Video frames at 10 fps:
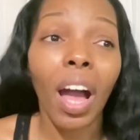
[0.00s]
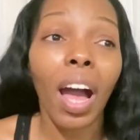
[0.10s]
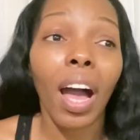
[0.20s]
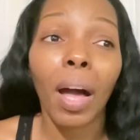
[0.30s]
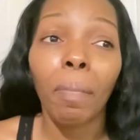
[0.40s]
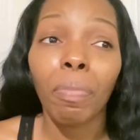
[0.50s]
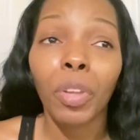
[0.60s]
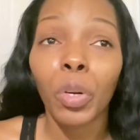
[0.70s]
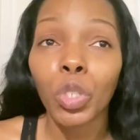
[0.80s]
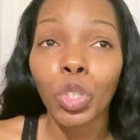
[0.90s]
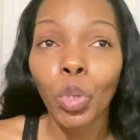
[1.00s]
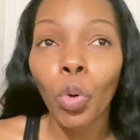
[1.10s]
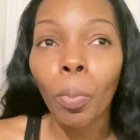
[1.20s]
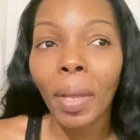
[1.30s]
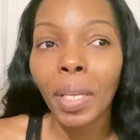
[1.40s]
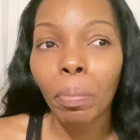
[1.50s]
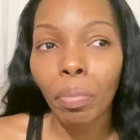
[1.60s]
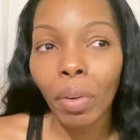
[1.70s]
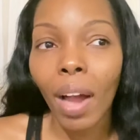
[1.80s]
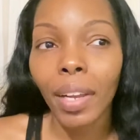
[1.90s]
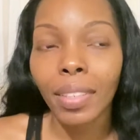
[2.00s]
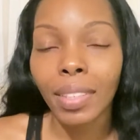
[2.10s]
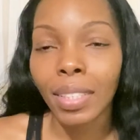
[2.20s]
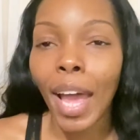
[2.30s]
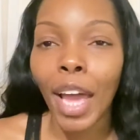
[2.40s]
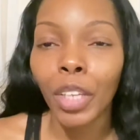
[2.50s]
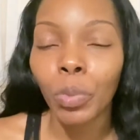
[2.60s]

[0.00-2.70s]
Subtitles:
there are so many products that